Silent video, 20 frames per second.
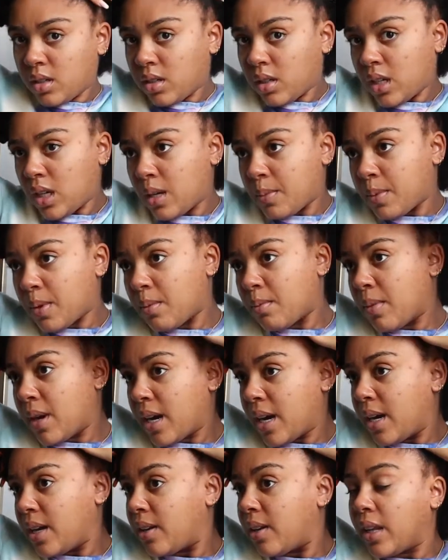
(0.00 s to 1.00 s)
keep in
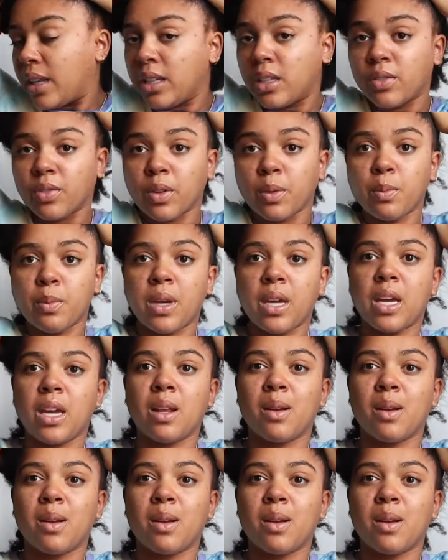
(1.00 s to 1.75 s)
mind, at least for me,